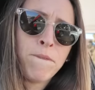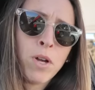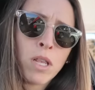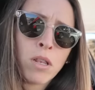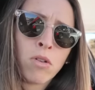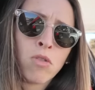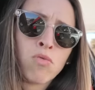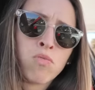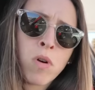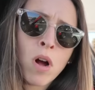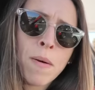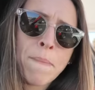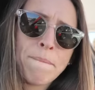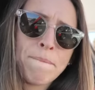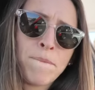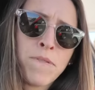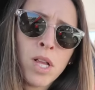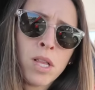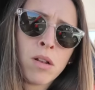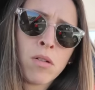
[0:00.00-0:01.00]
Fill her up,
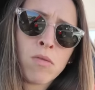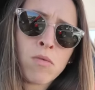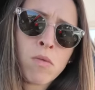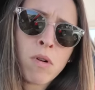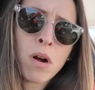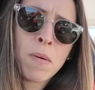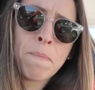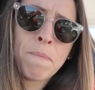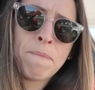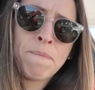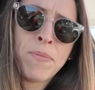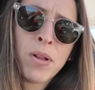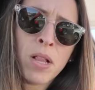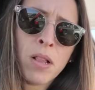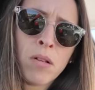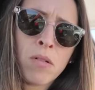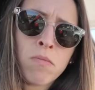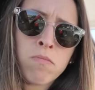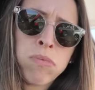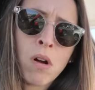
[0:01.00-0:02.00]
fill her up,
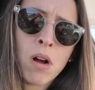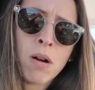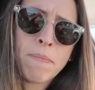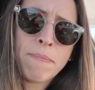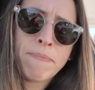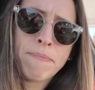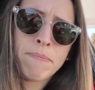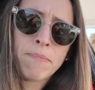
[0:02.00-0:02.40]
fill her up.